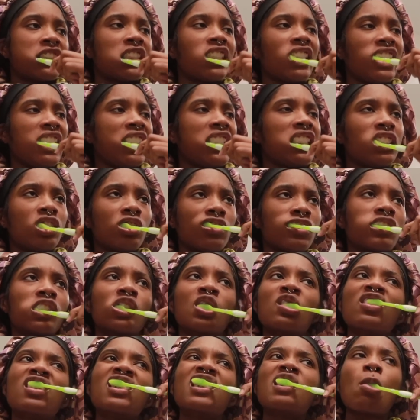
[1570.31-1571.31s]
And
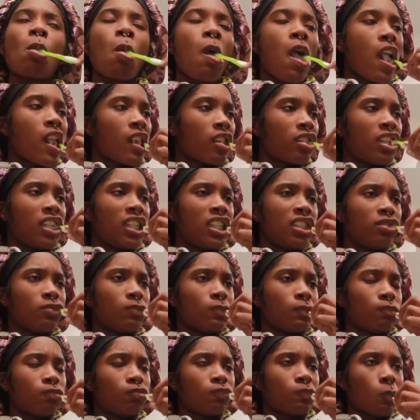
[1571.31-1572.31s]

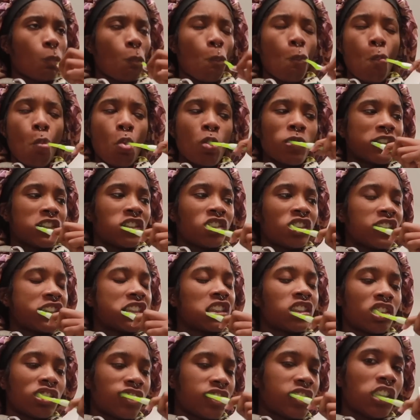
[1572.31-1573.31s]
then,
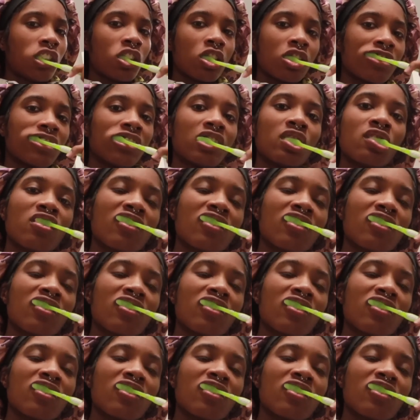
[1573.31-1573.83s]
come on.